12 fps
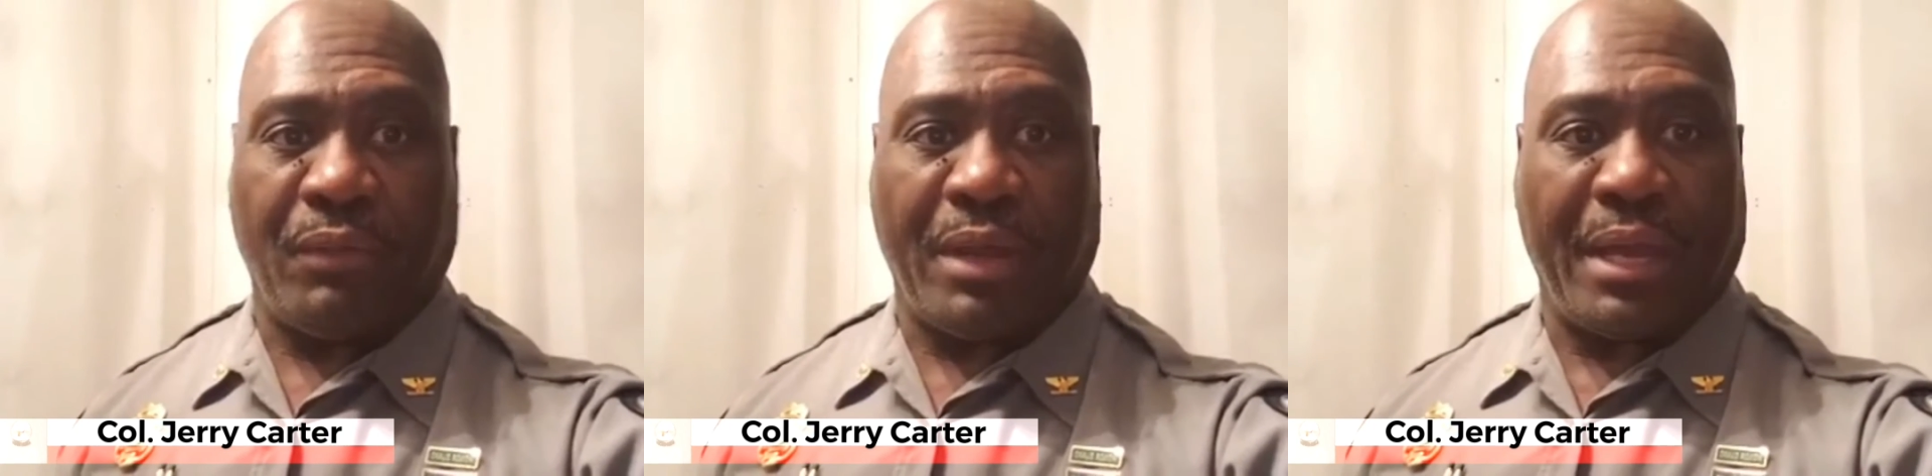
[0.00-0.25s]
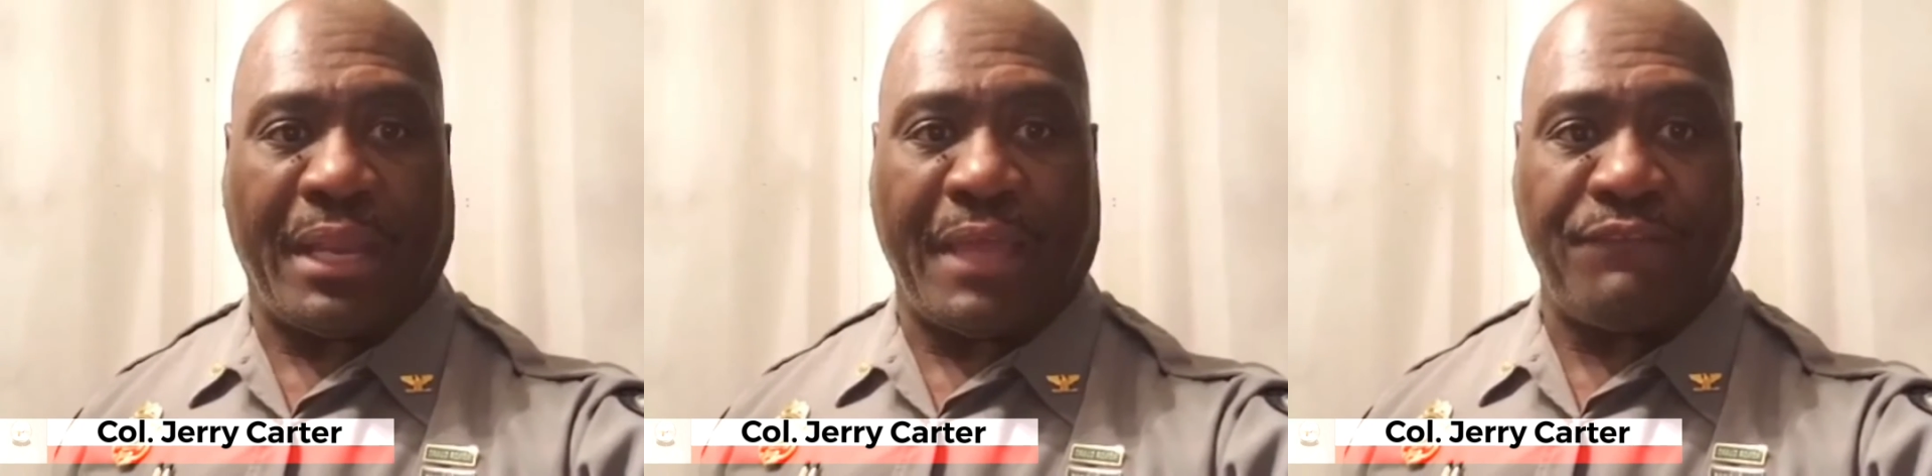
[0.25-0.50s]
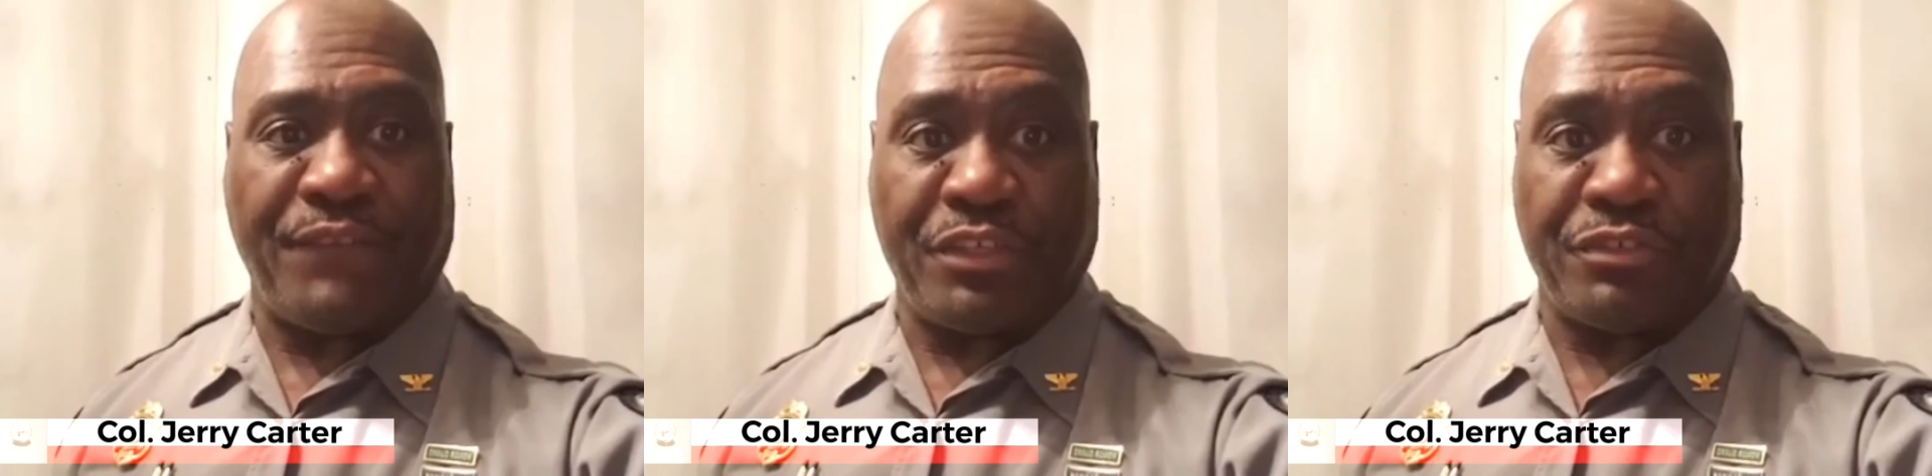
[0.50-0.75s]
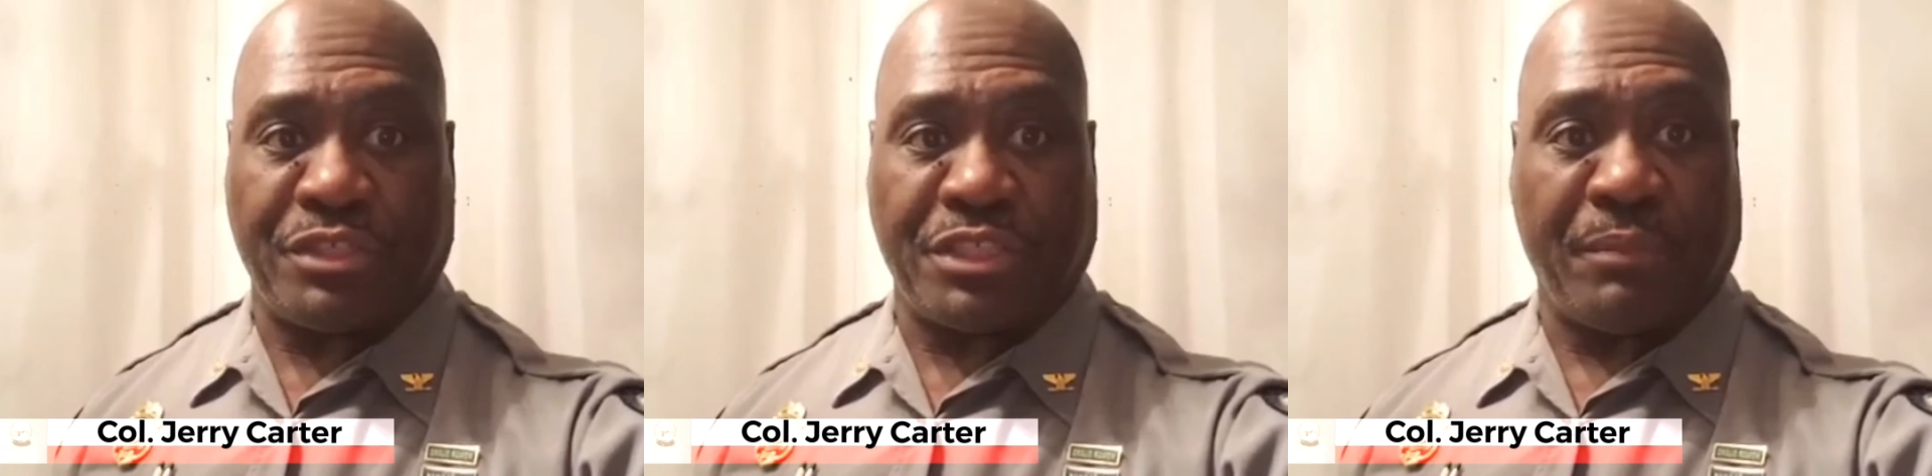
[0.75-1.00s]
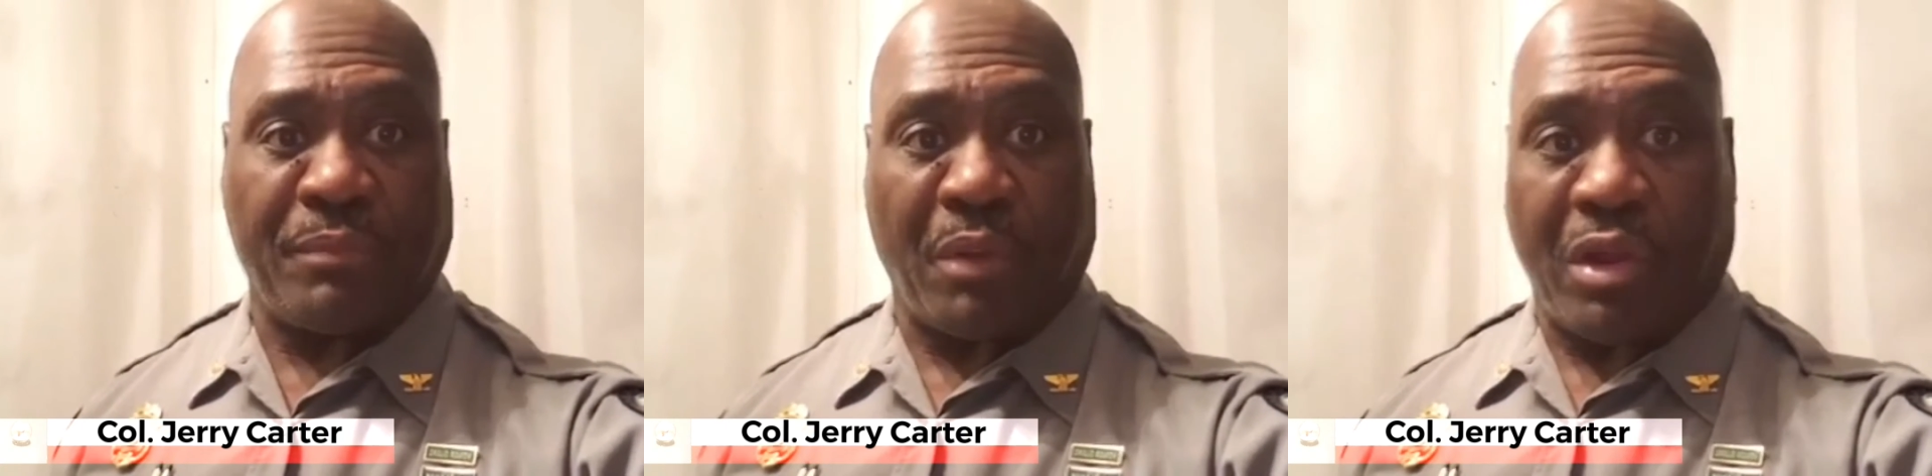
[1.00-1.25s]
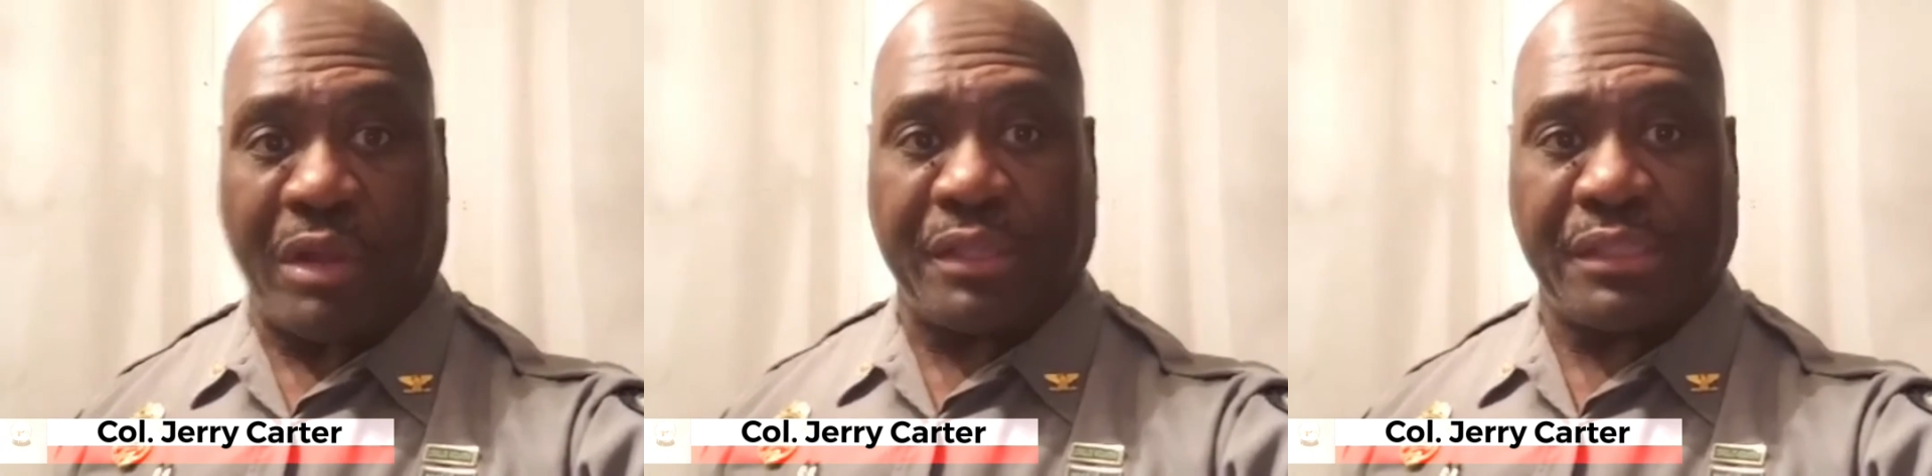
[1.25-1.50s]
of Wildlife, Fisheries, and
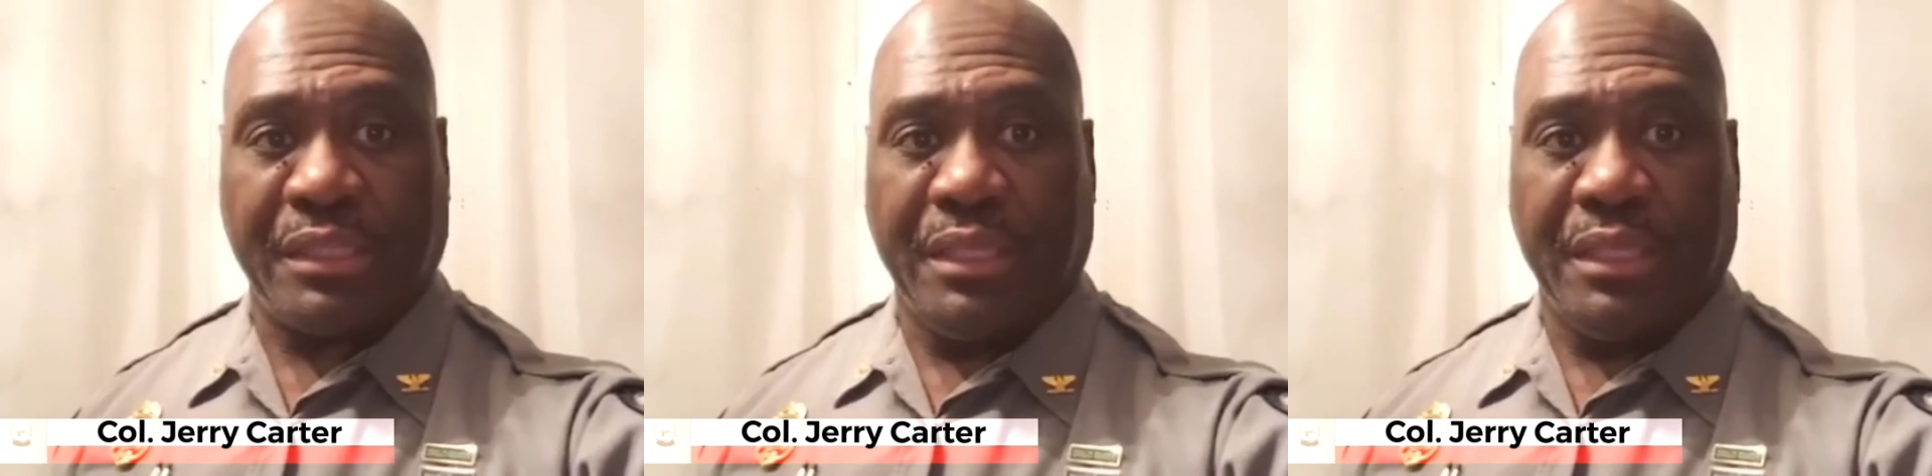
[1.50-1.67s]
Parks.